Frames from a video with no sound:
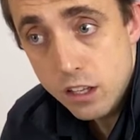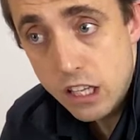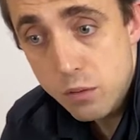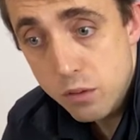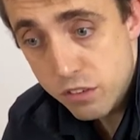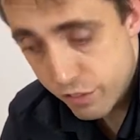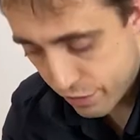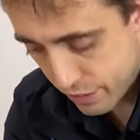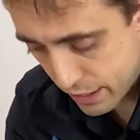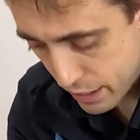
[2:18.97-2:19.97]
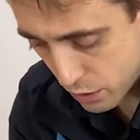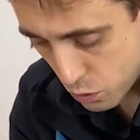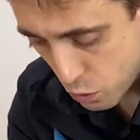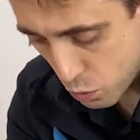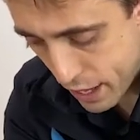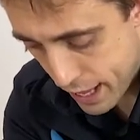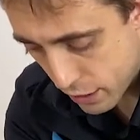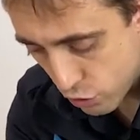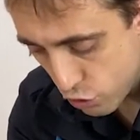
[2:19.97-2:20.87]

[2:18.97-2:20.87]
You want to feel where the